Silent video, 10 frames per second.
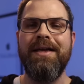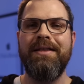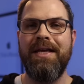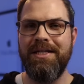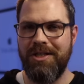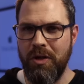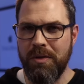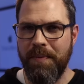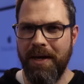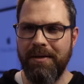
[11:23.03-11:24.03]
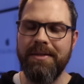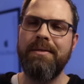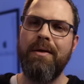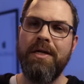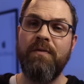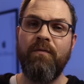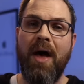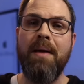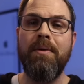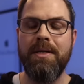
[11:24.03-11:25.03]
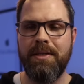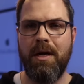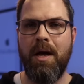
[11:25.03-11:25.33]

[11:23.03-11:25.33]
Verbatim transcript: then choose Bell as long as fiber is an